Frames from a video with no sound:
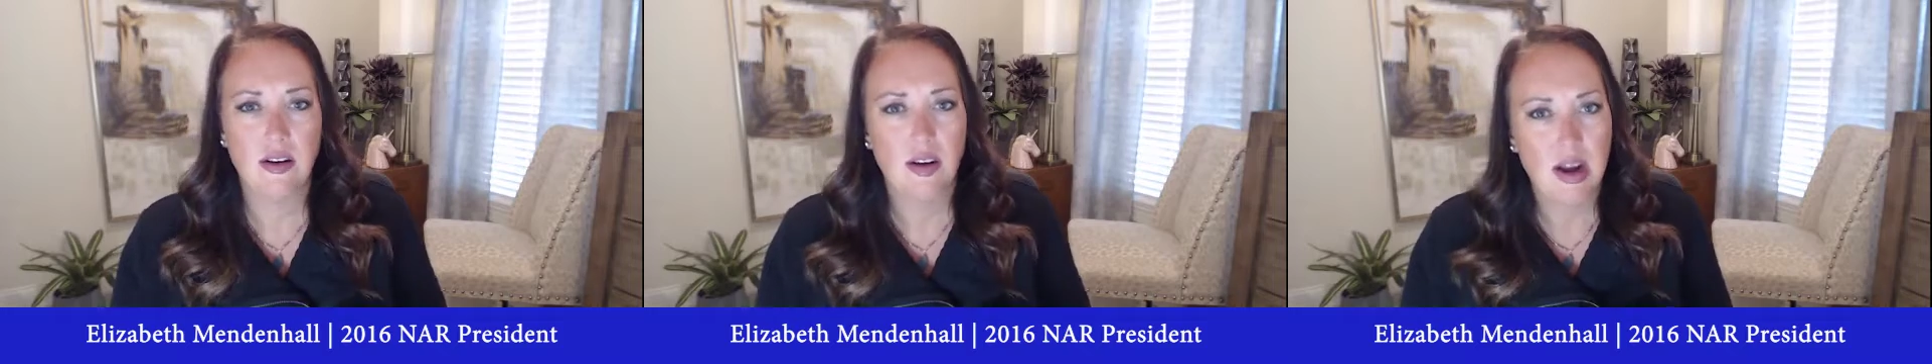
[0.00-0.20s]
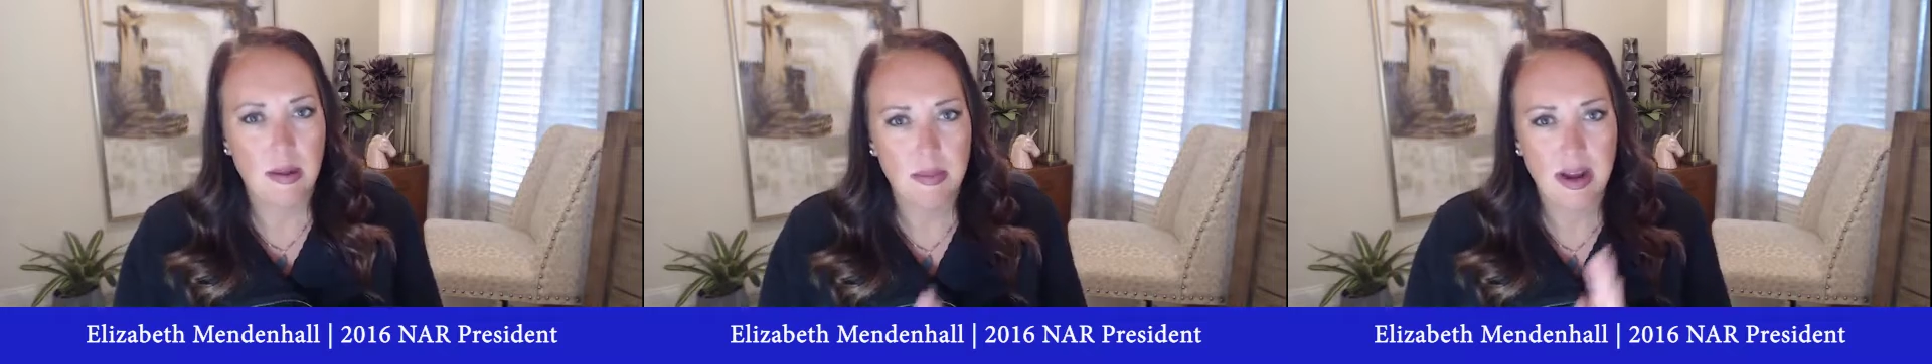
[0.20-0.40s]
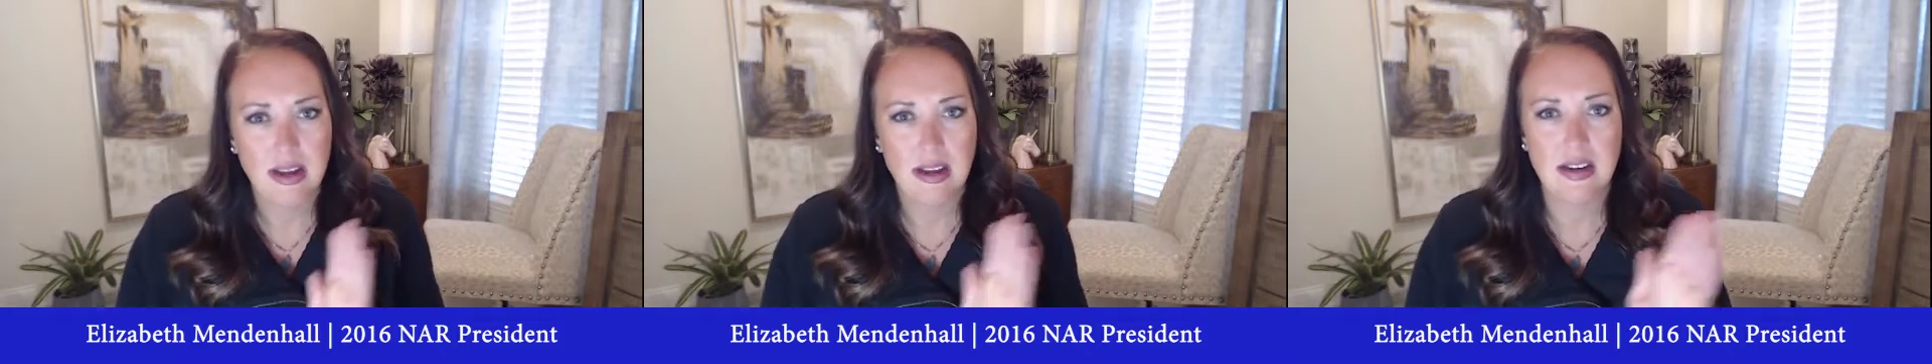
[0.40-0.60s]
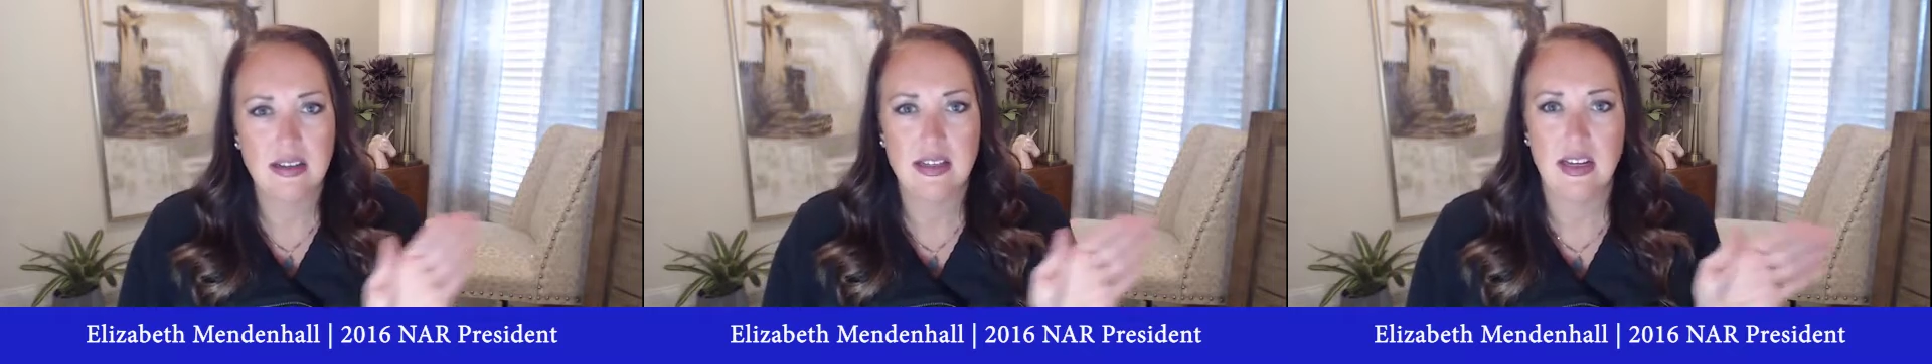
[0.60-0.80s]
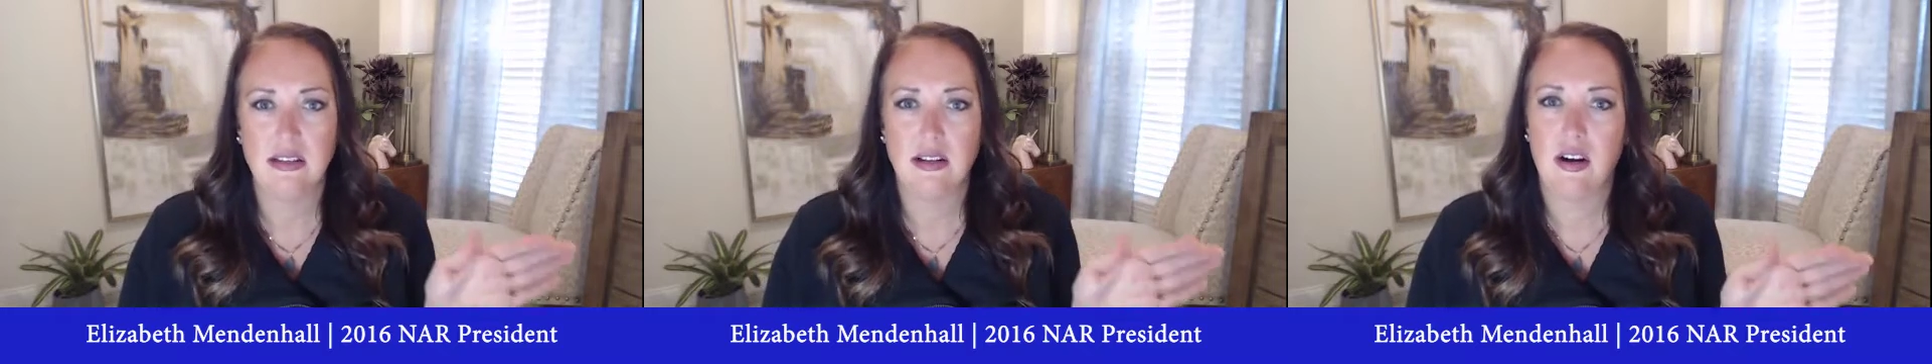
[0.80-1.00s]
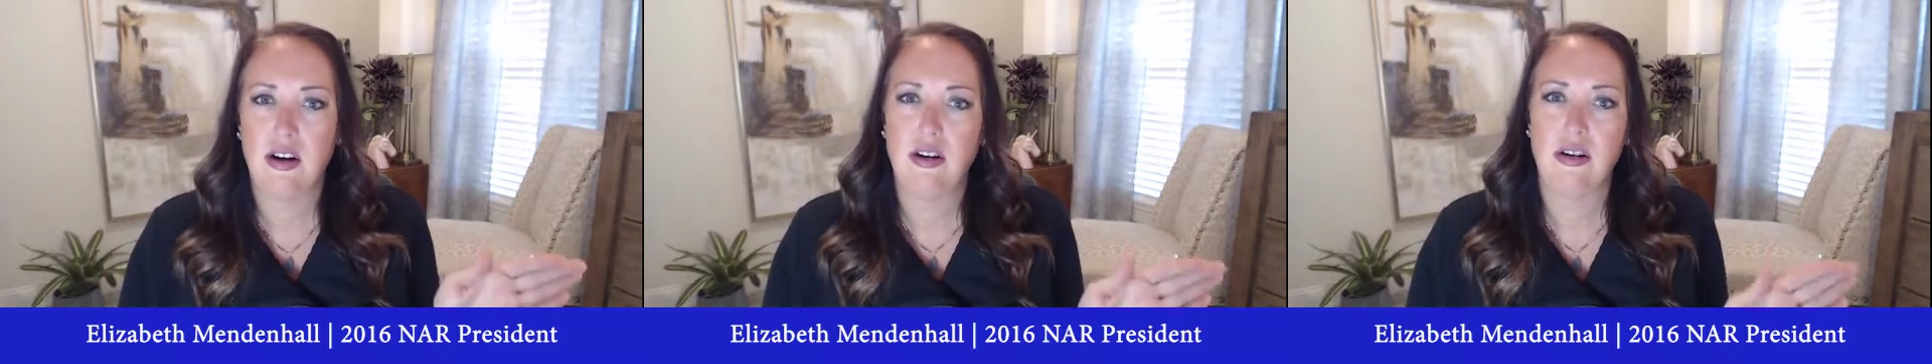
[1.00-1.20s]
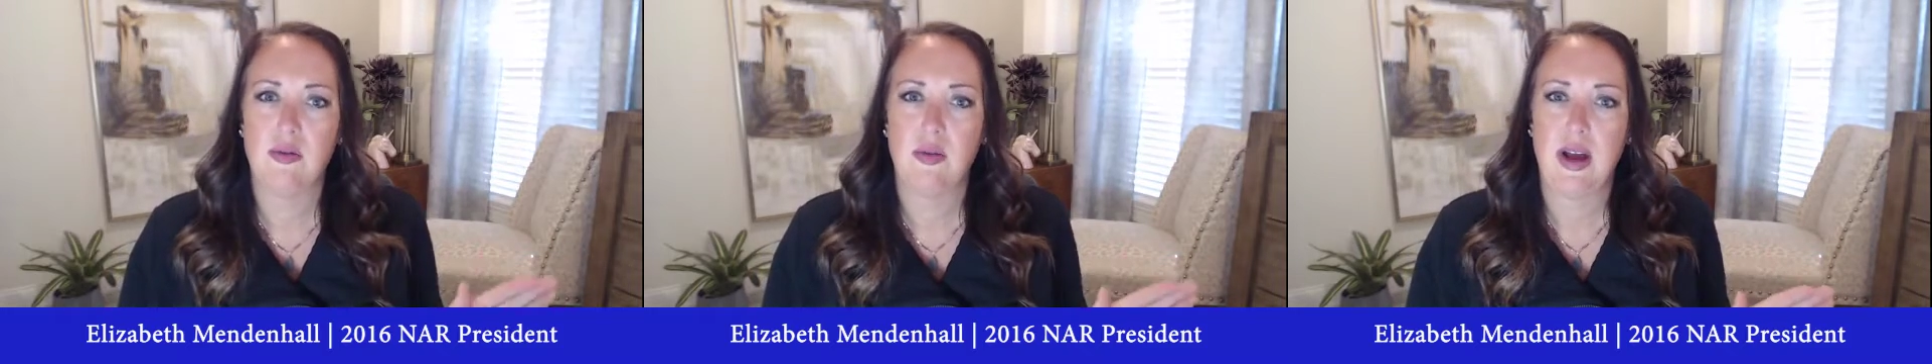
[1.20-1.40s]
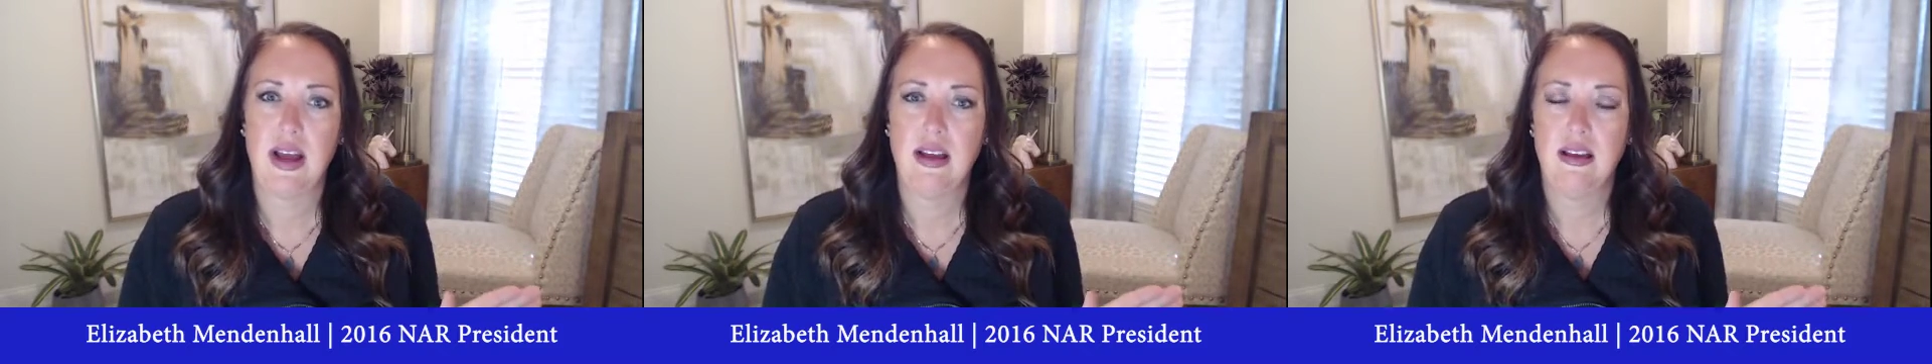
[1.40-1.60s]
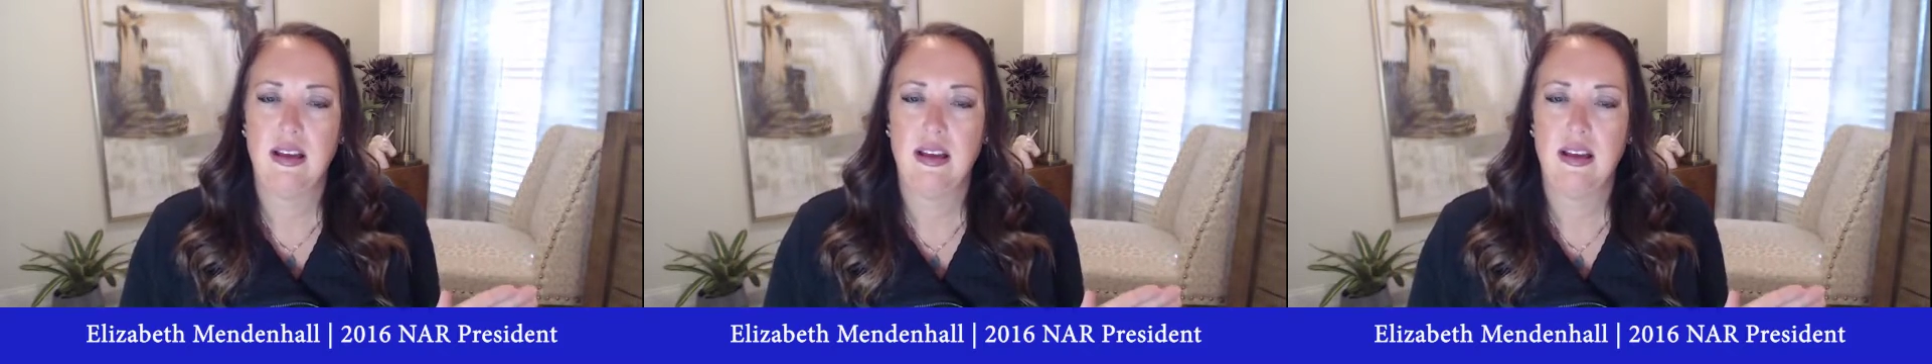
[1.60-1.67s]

Am I going to take the harder way?